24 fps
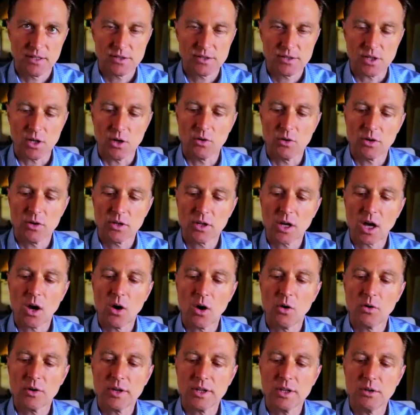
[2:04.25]
So
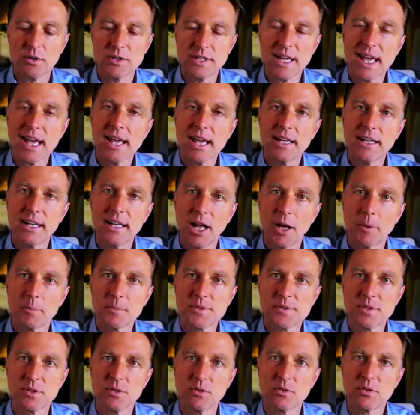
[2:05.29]
CoQ10
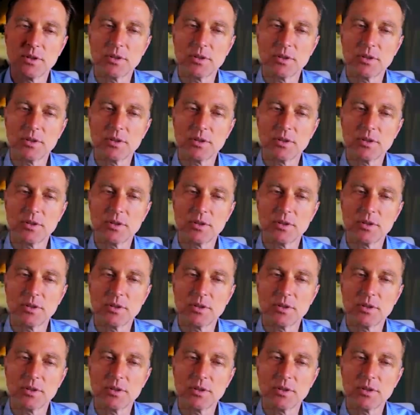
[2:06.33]
helps to